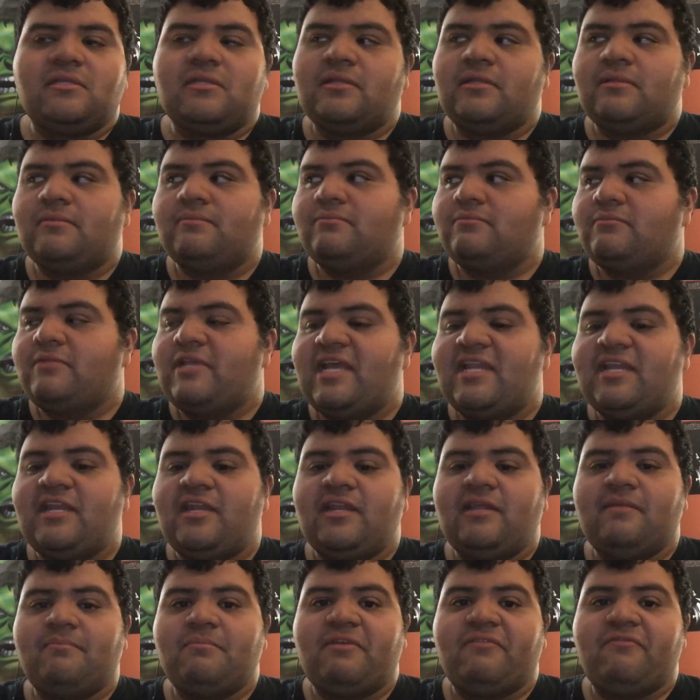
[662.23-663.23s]
and
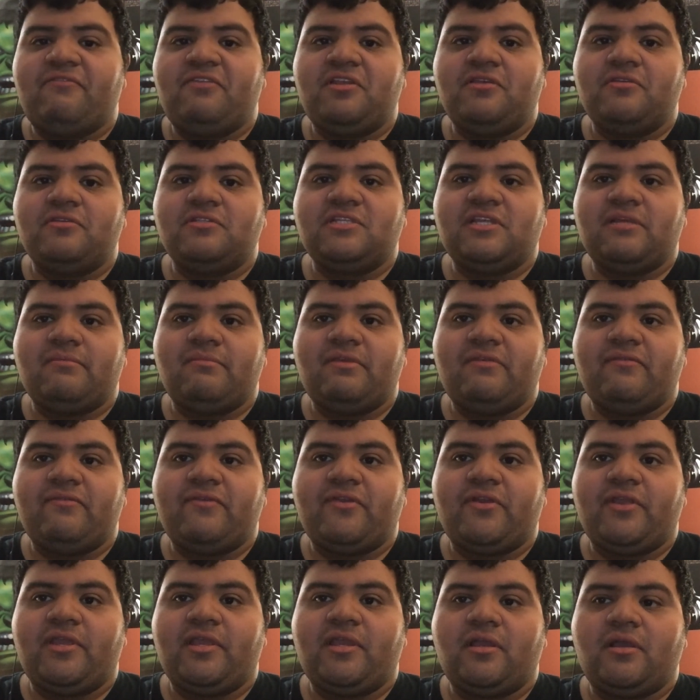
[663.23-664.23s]
editing my videos can be
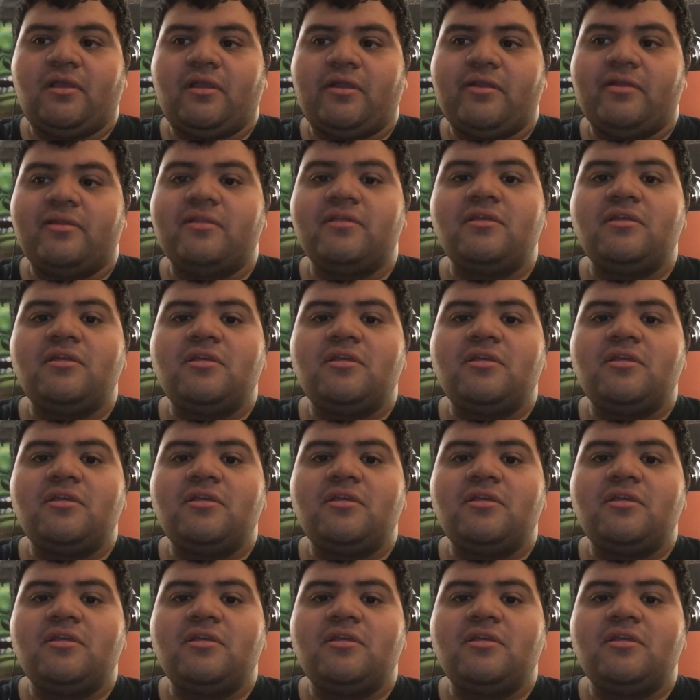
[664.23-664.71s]
very hard.